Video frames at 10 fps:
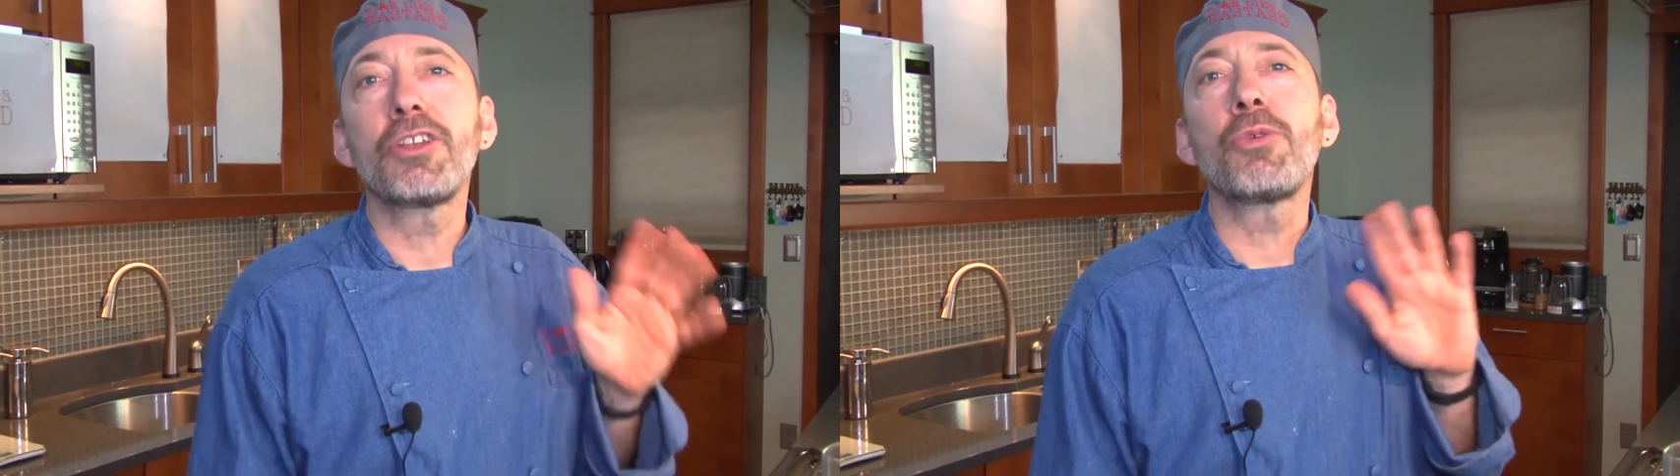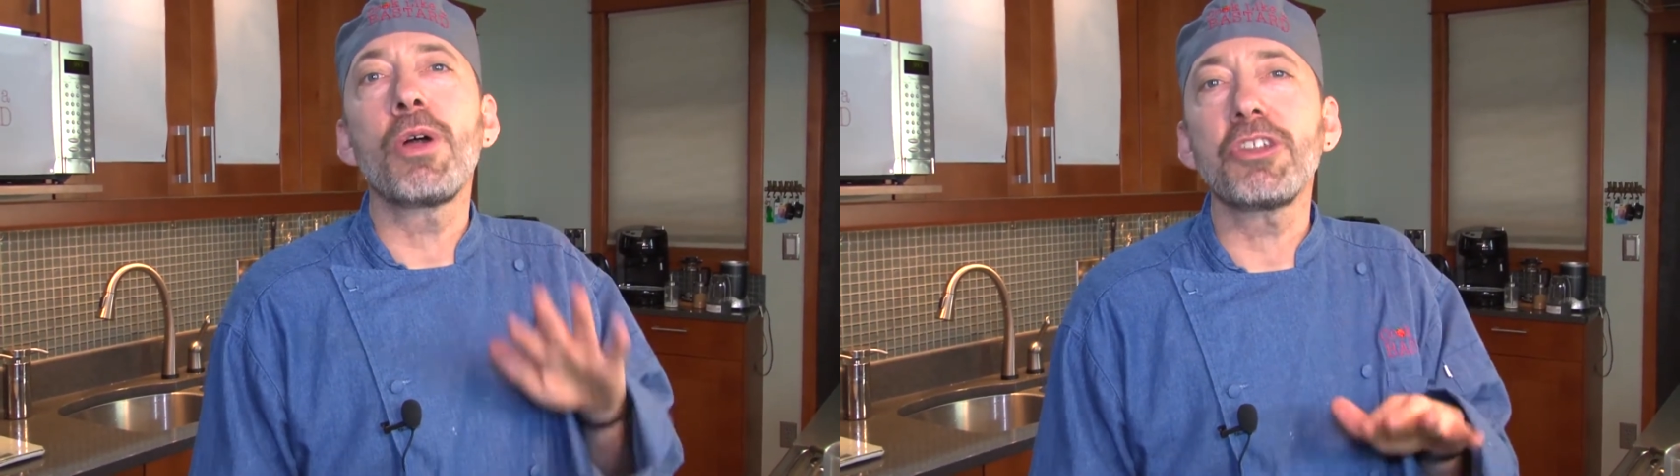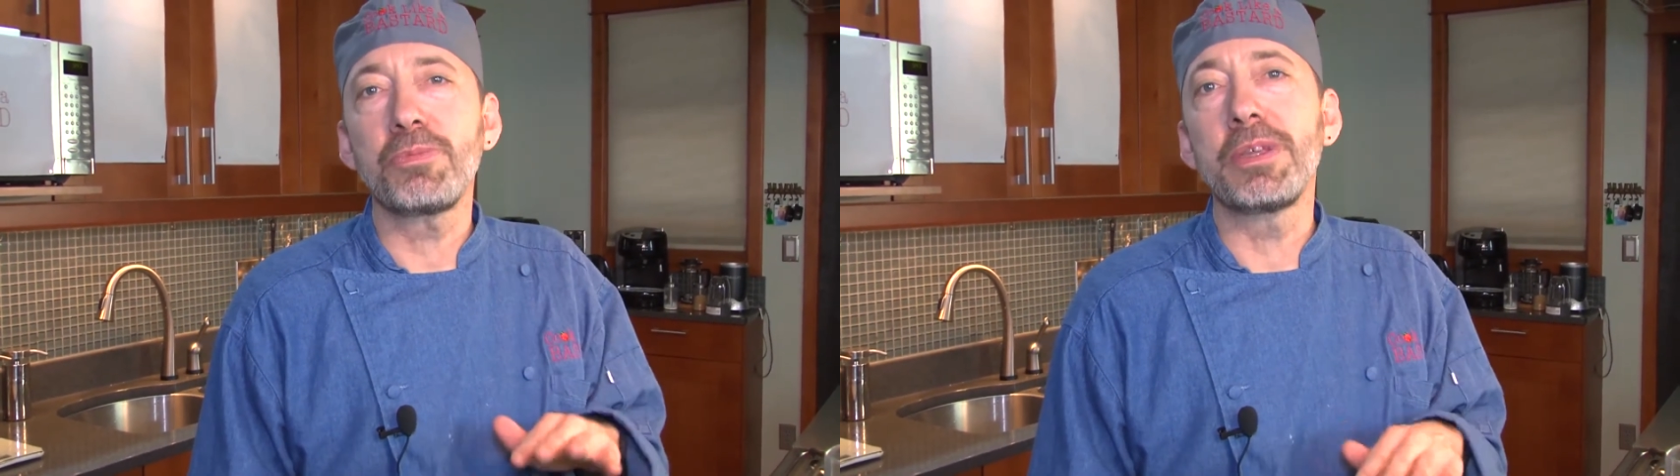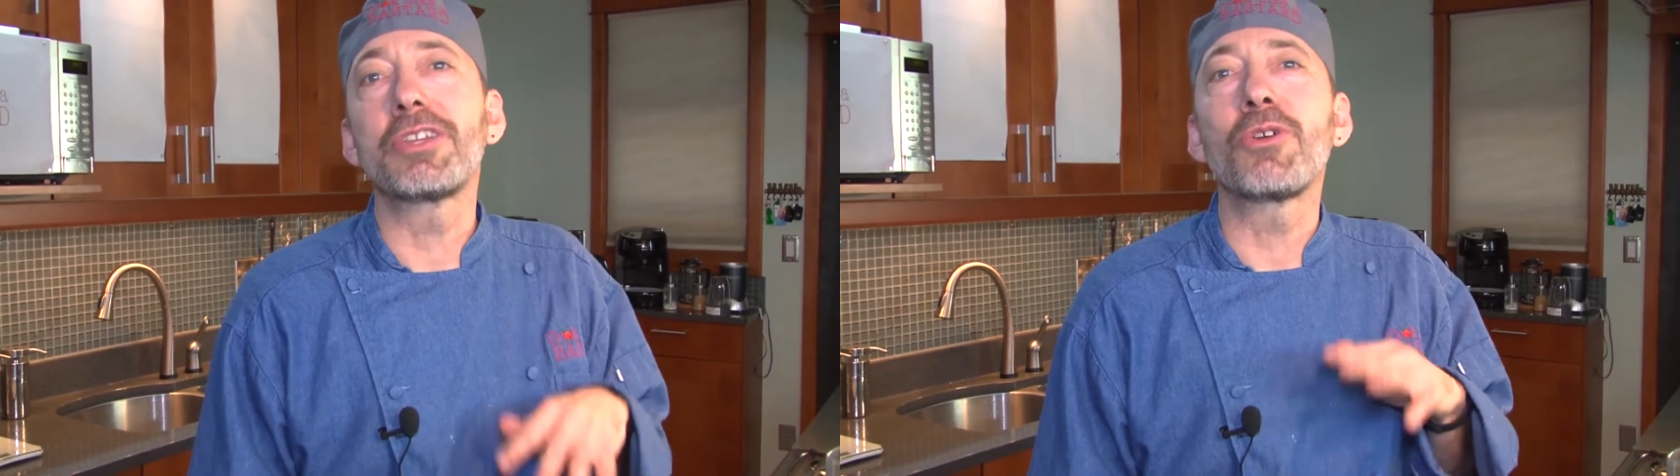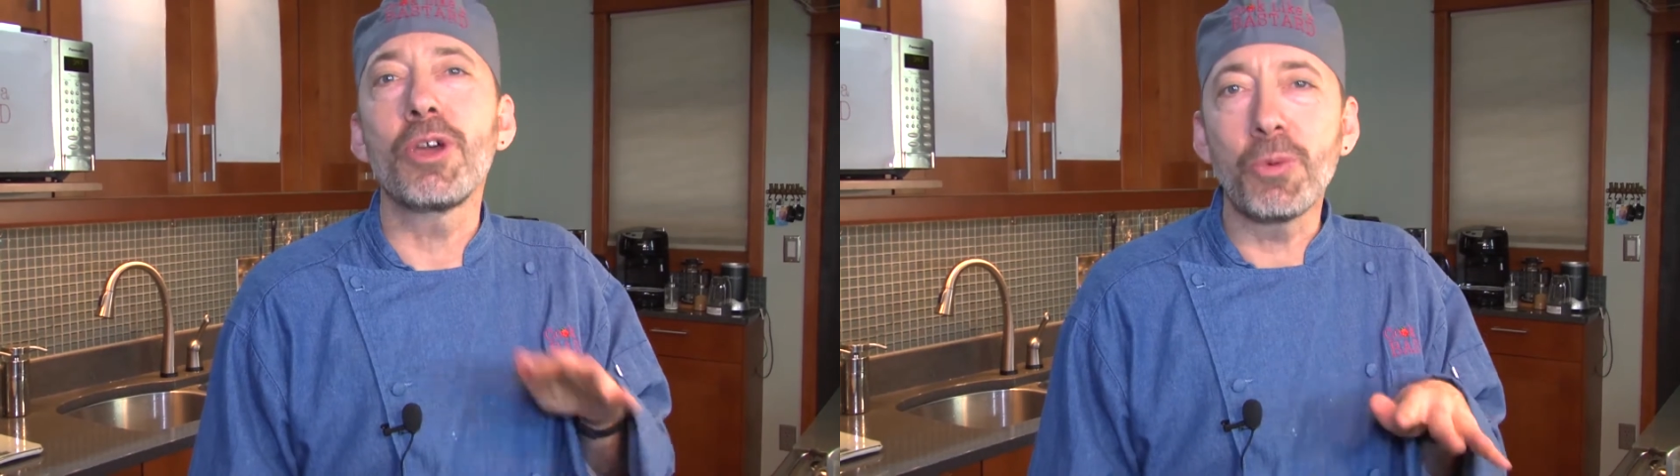Trust me,
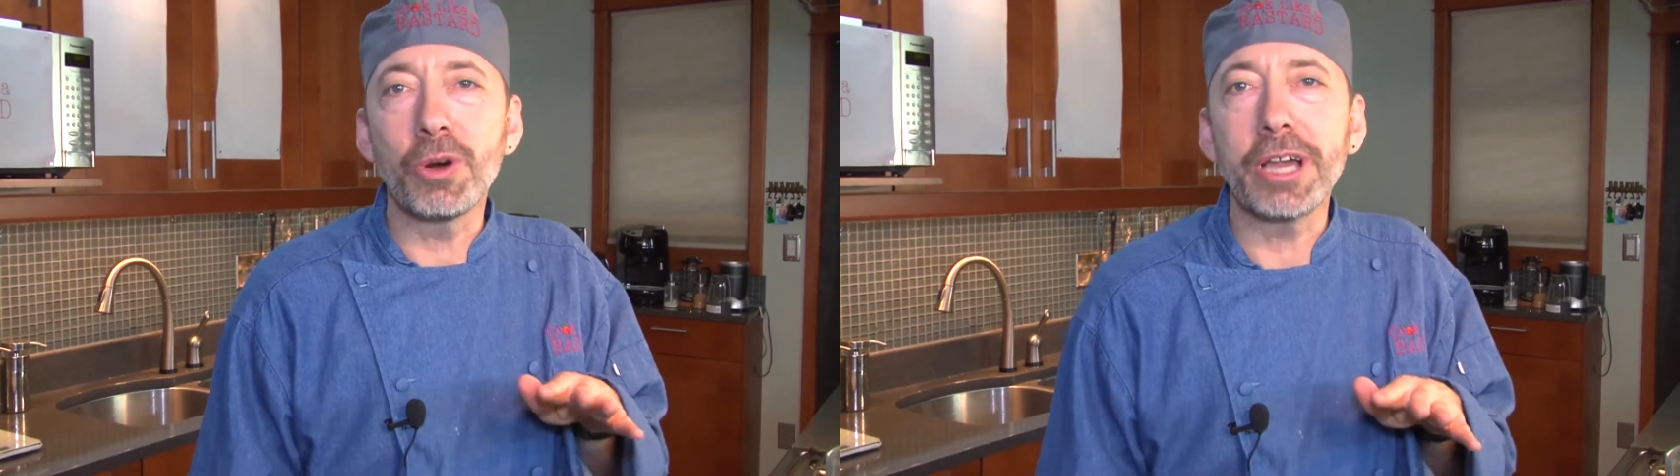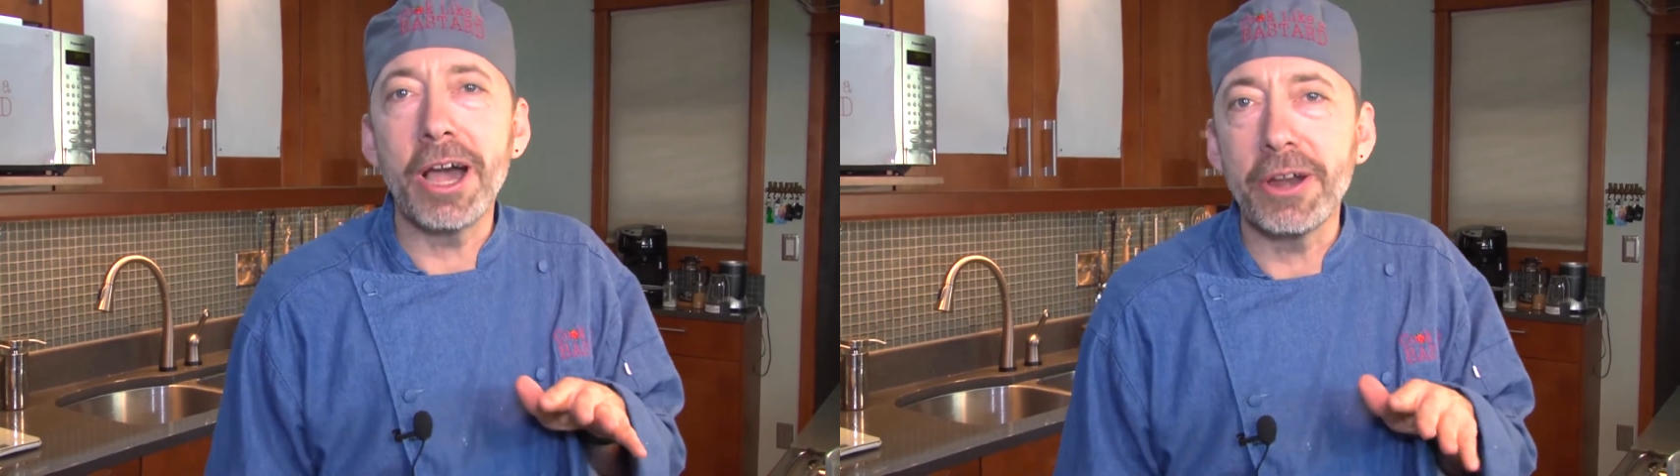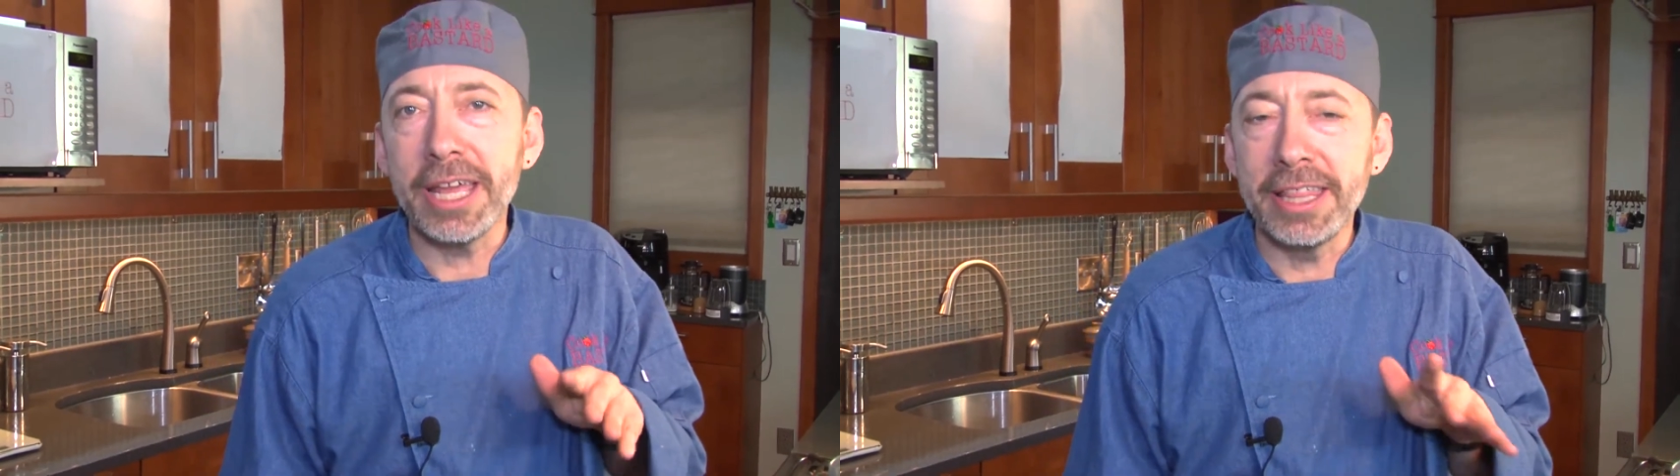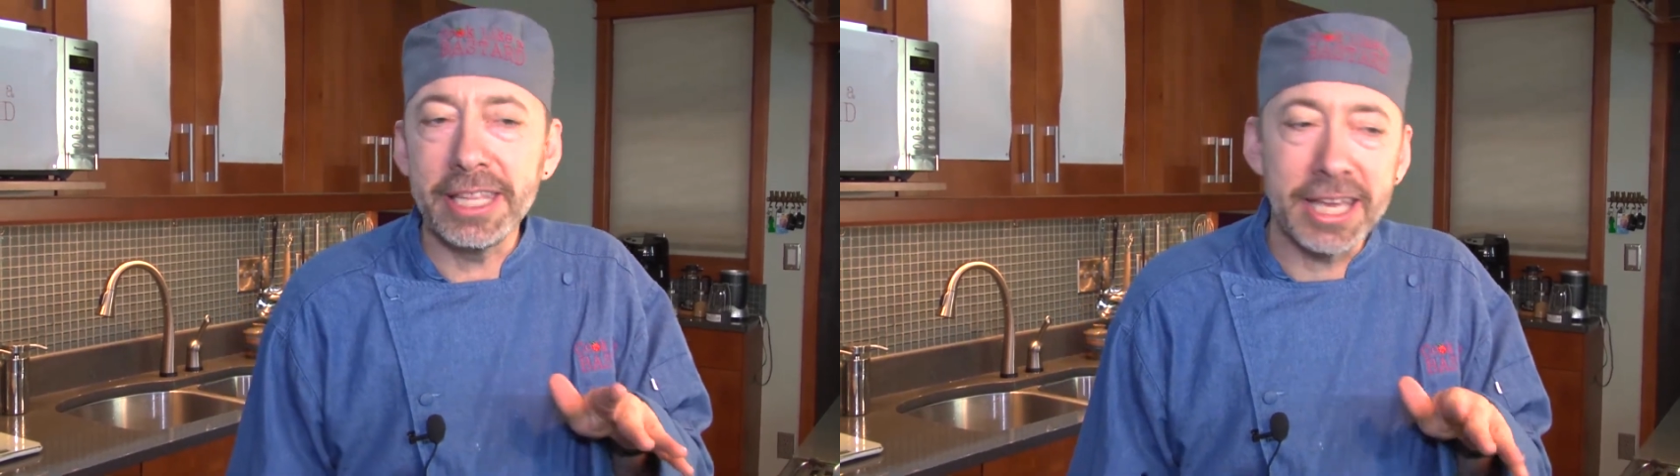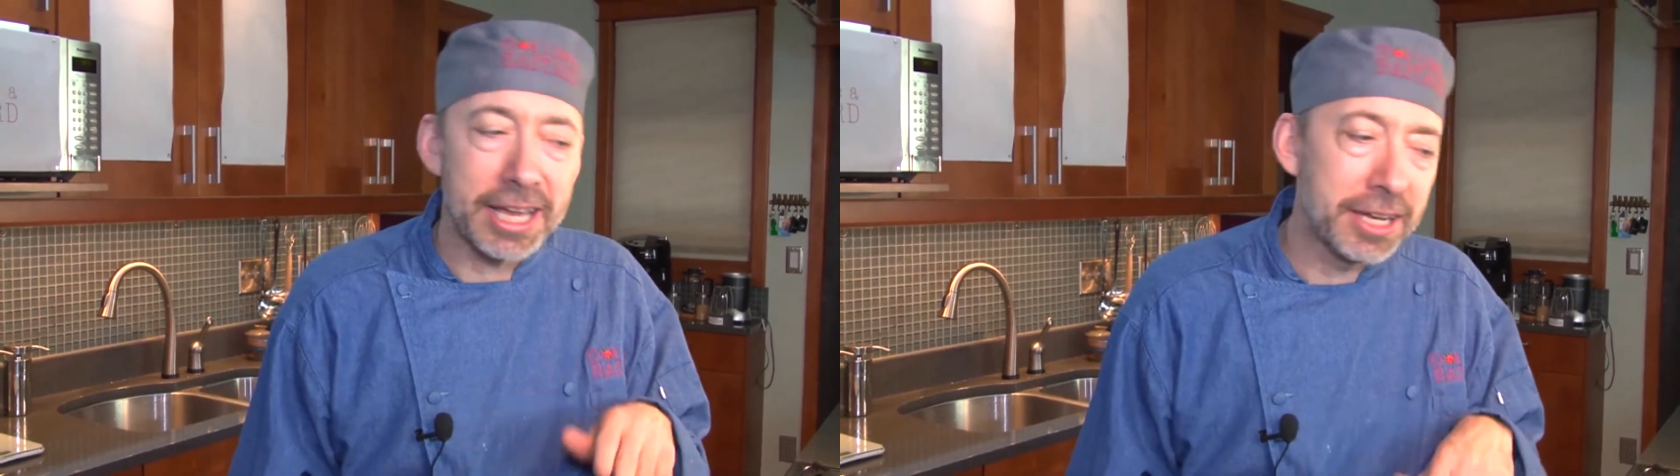it's going to work out in
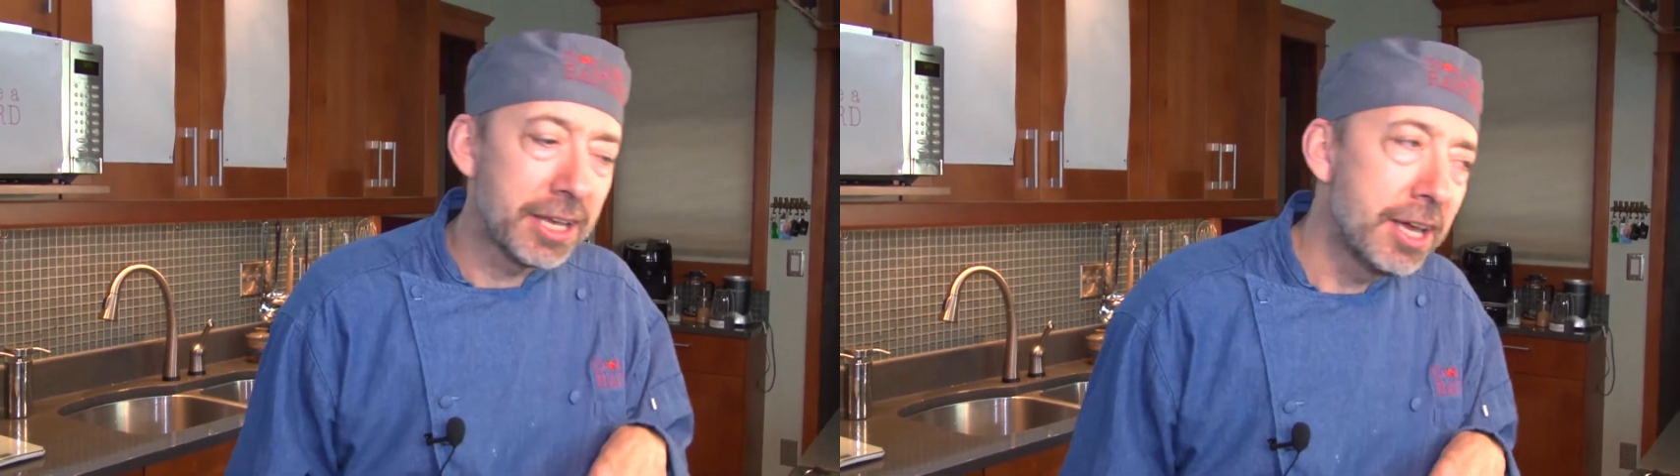the end.